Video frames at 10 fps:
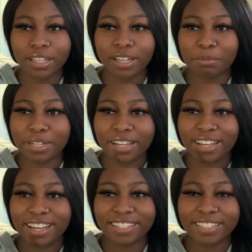Oh my
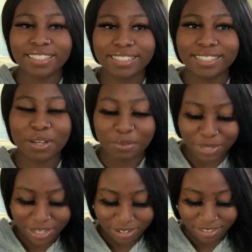God, it's so
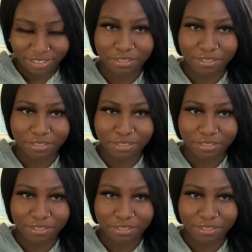weird.